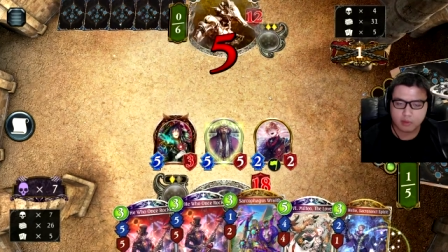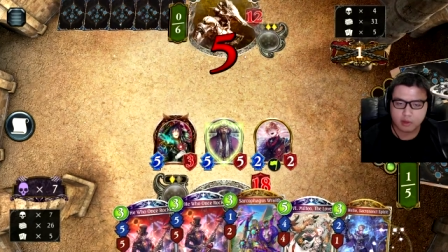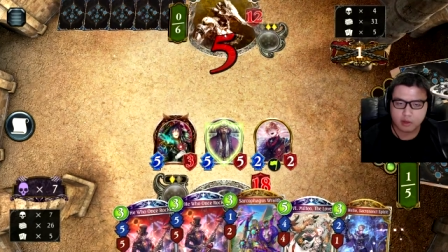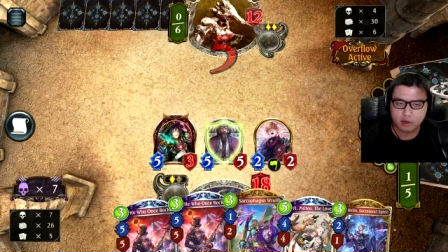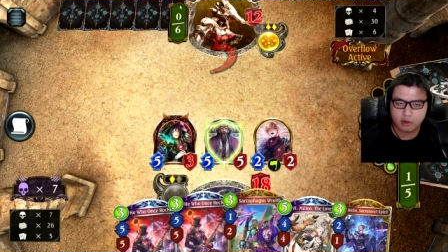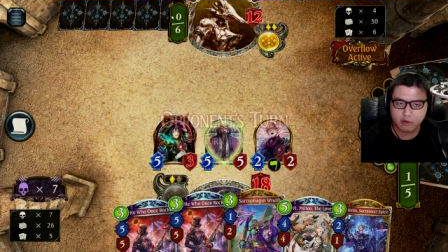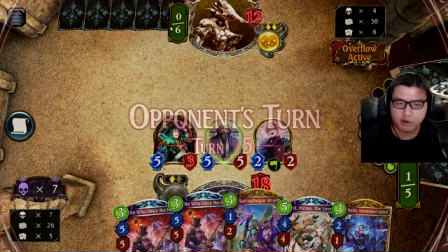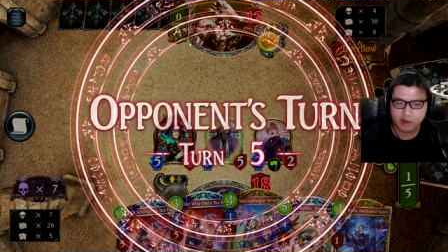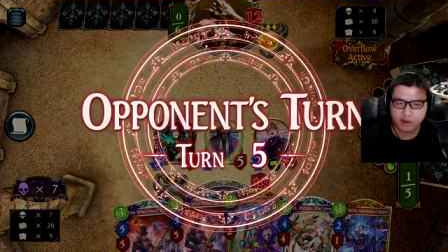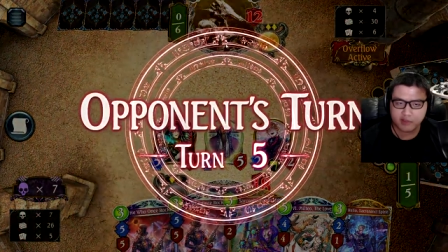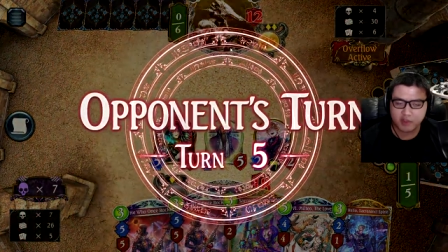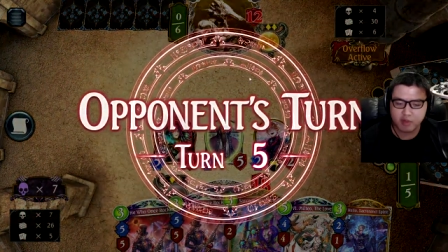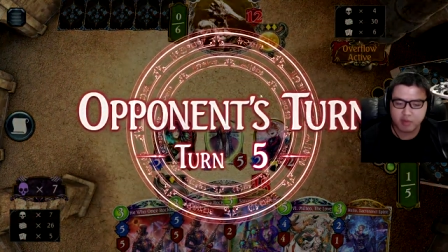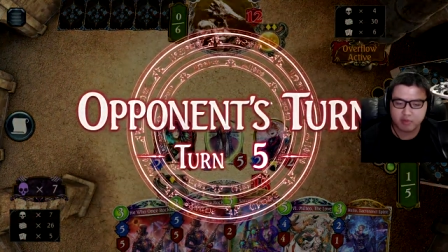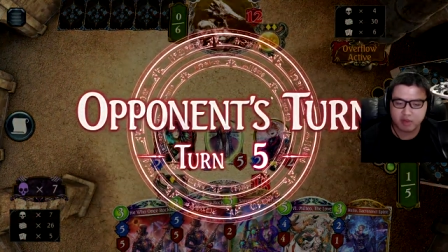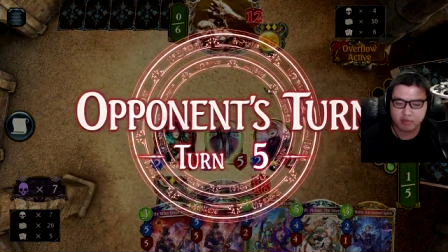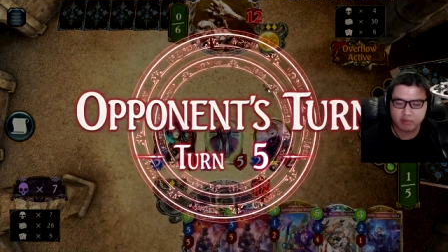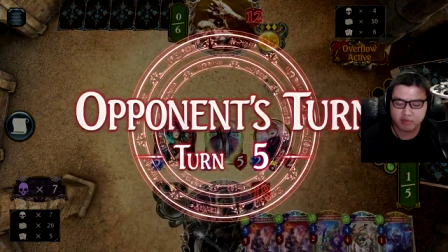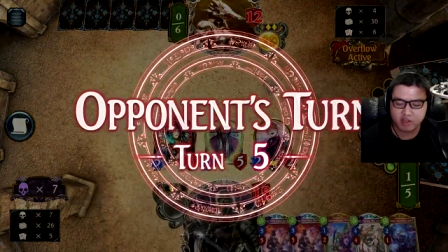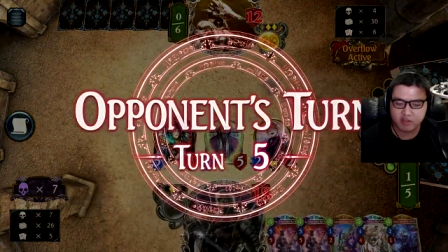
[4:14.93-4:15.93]
Alright, they
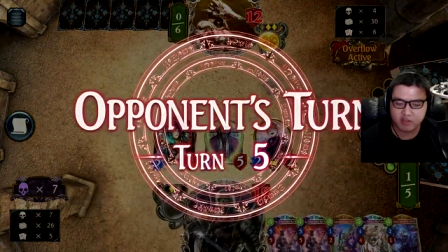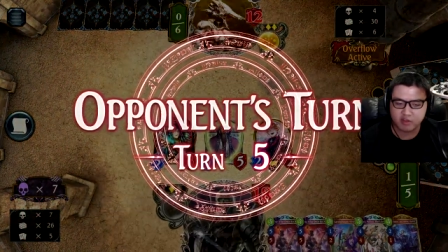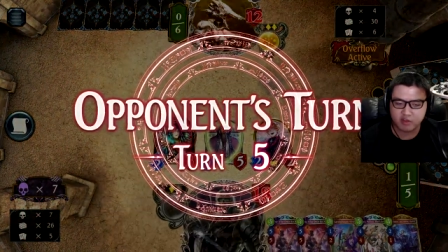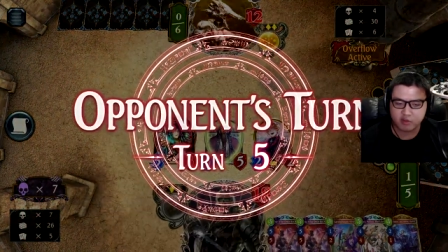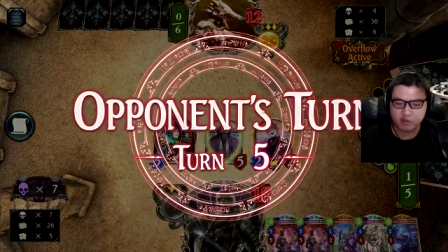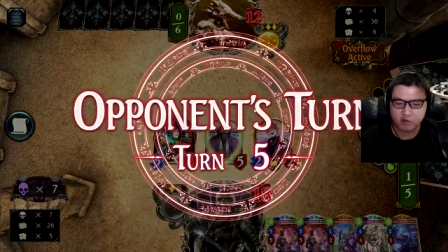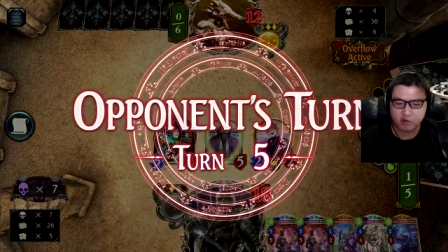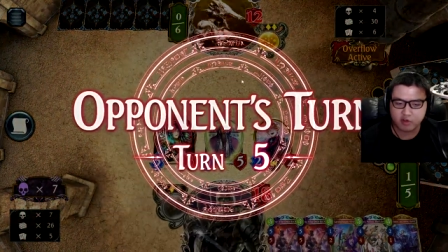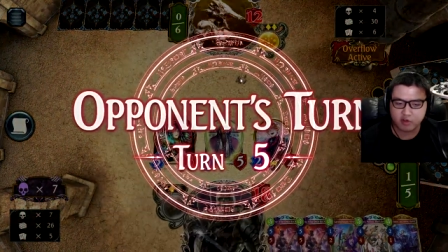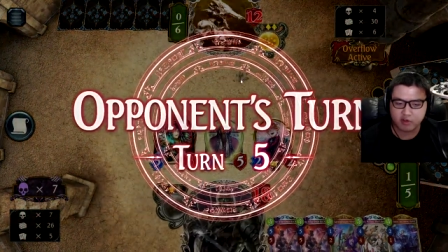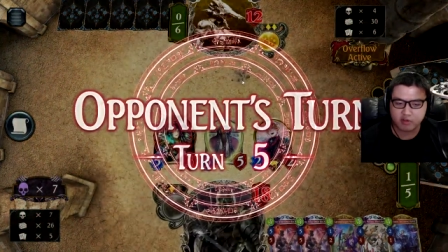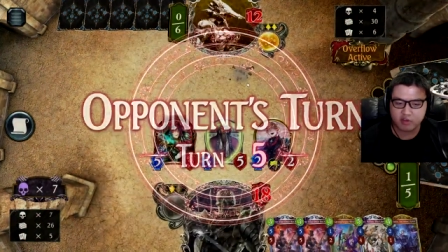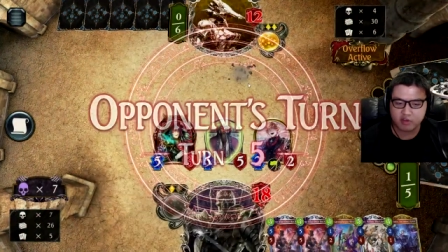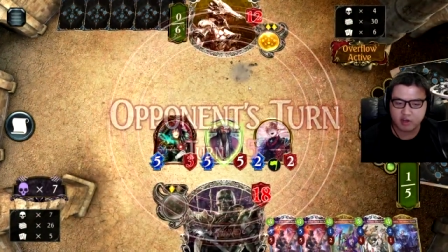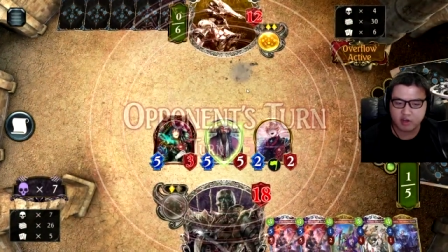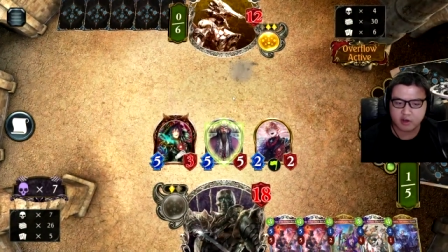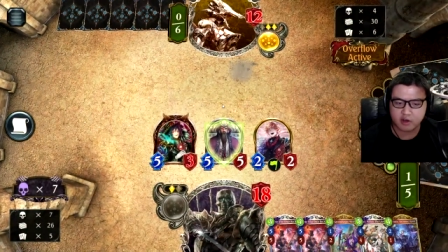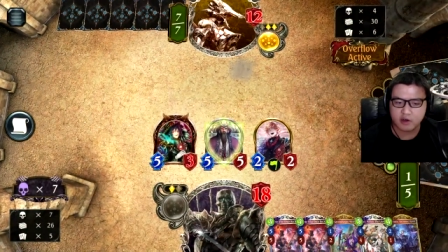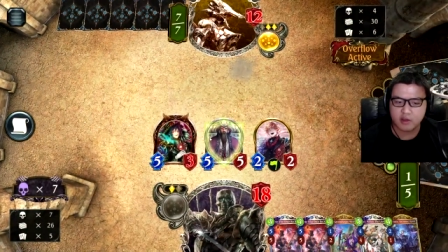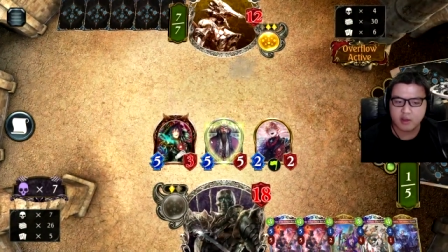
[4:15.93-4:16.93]
put Plesiosaurus
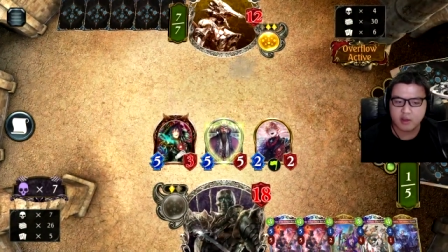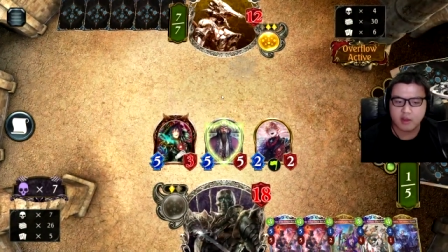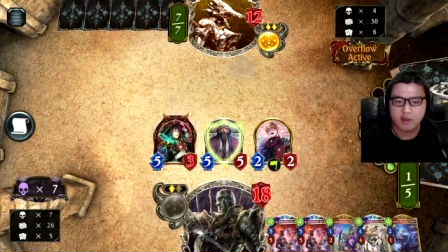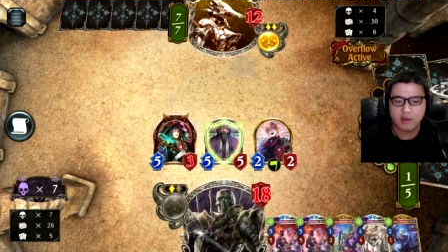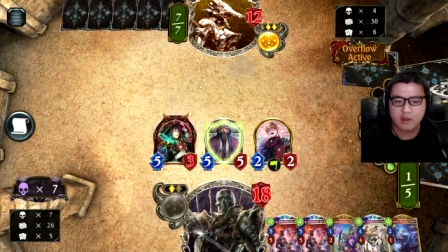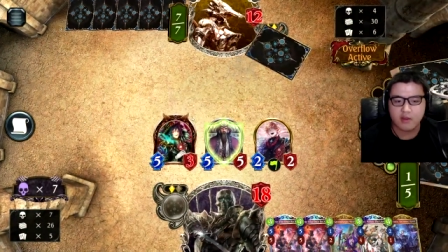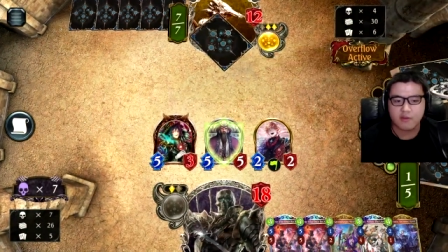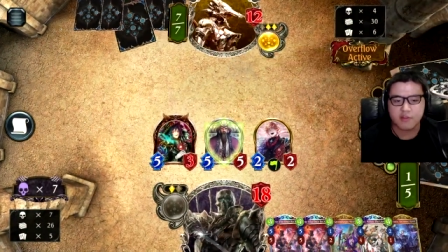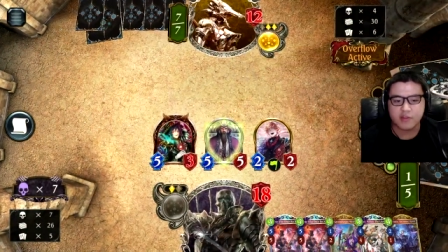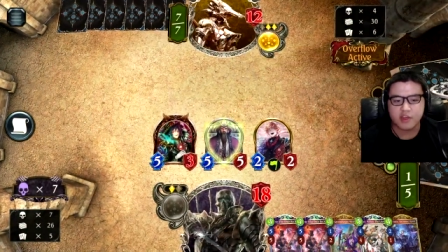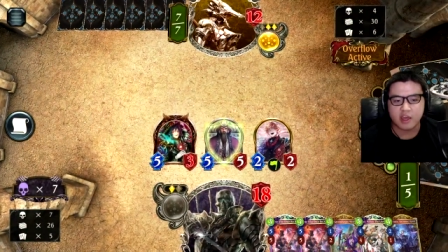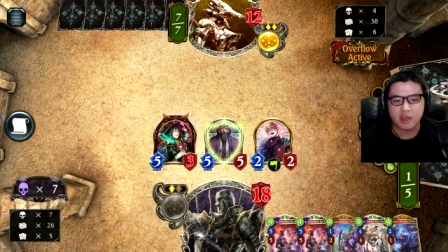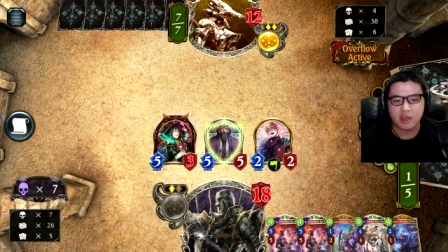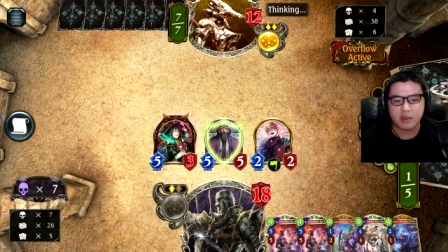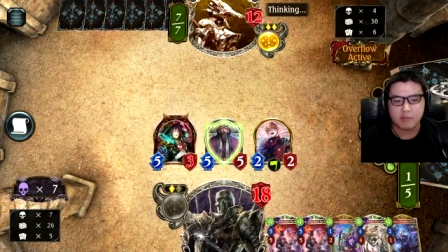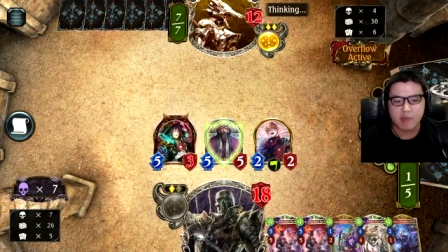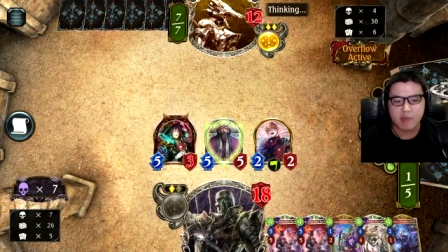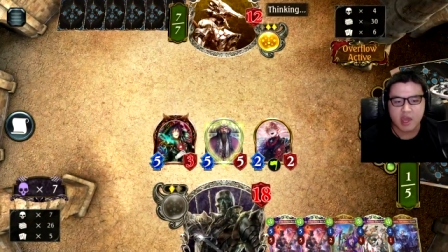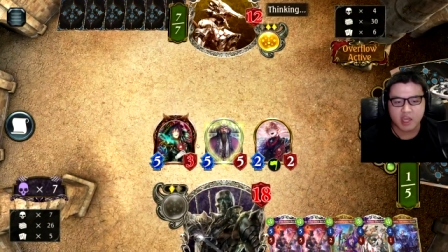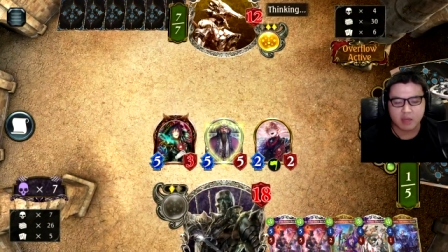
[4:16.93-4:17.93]
here. They
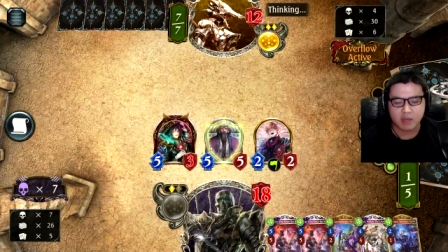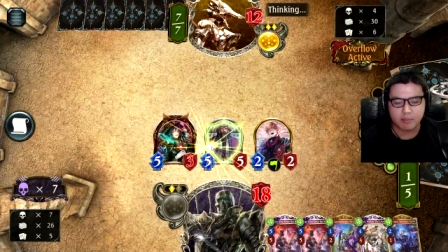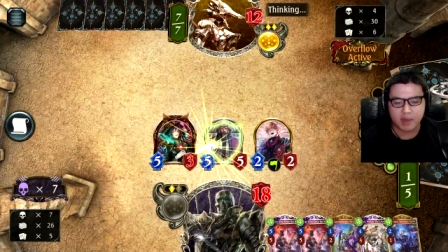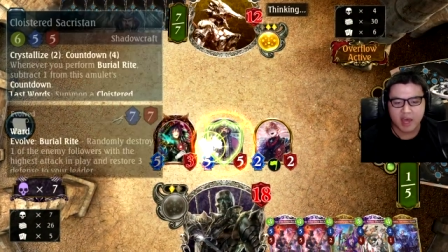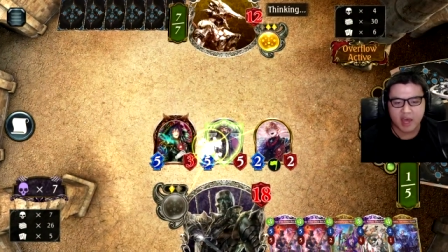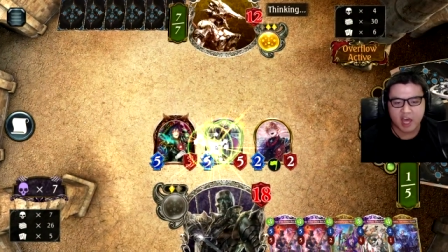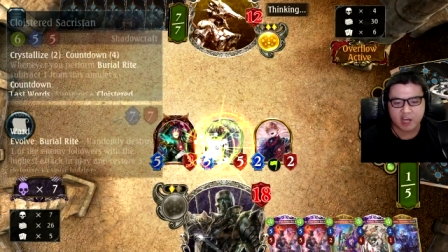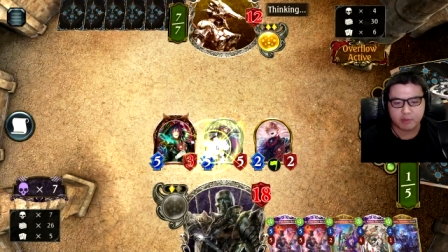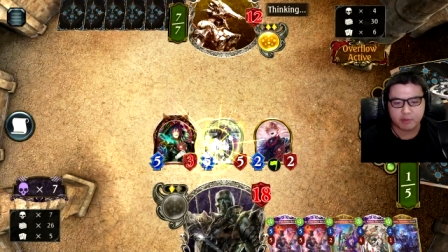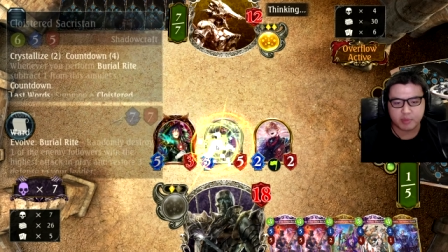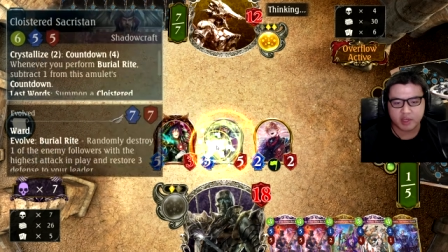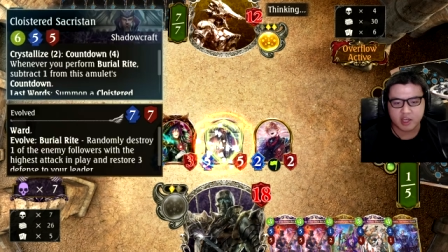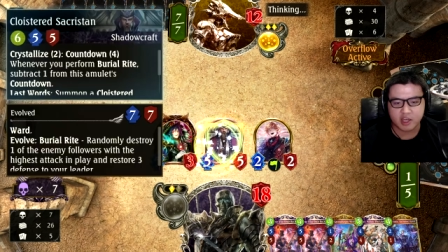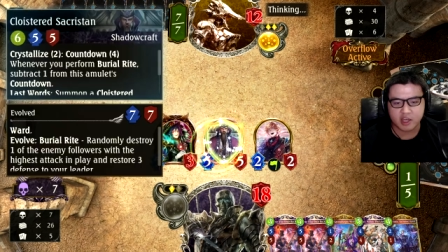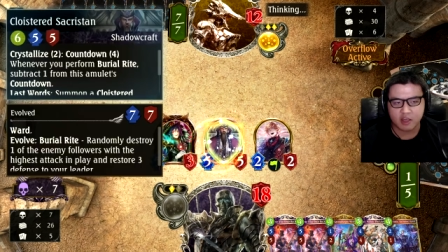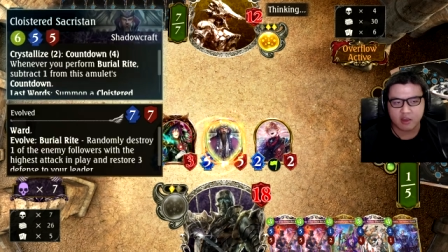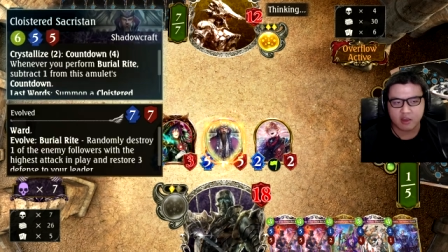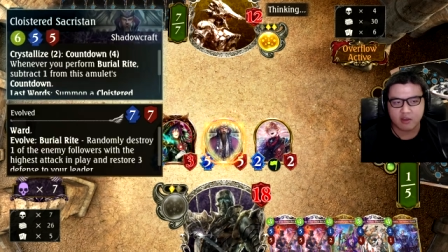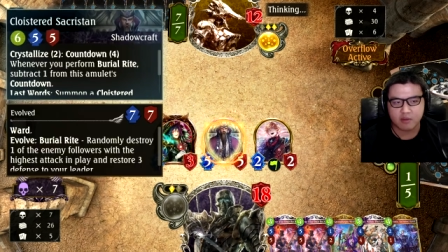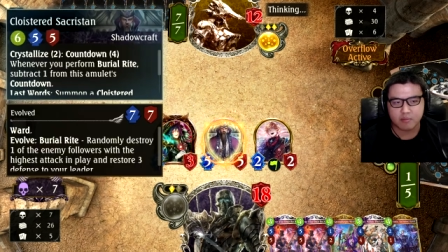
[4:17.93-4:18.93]
make a bad
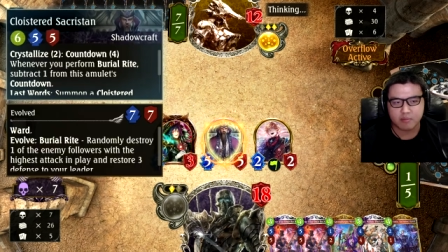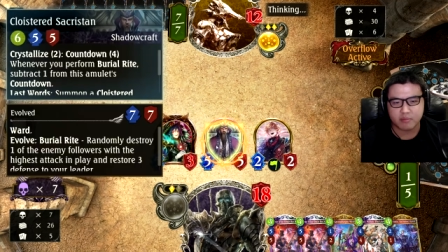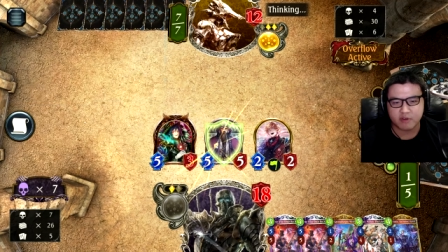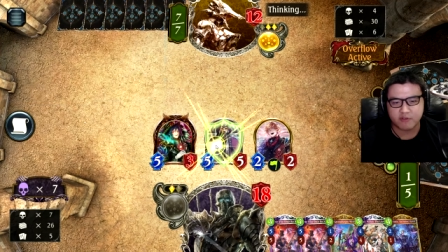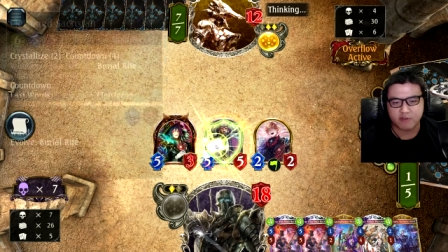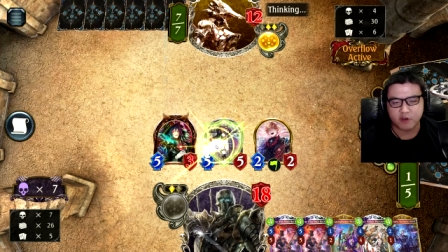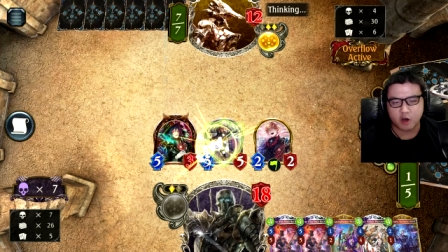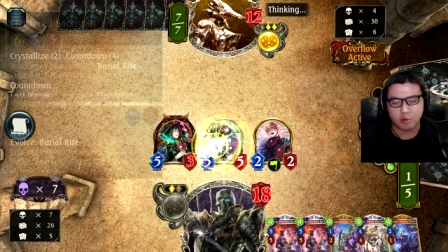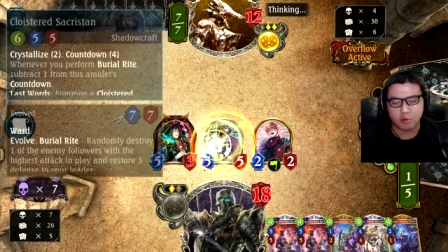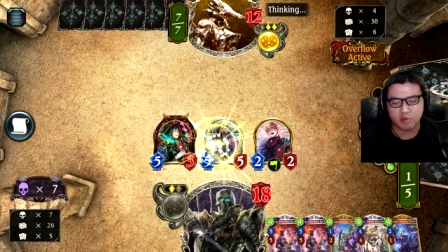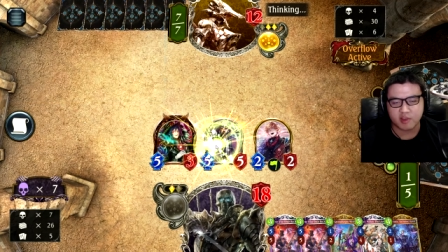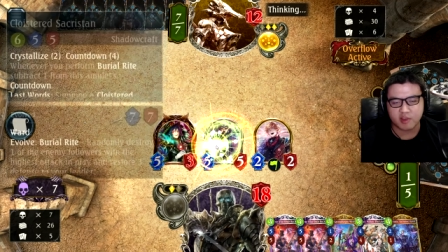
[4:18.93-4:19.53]
ping, preferably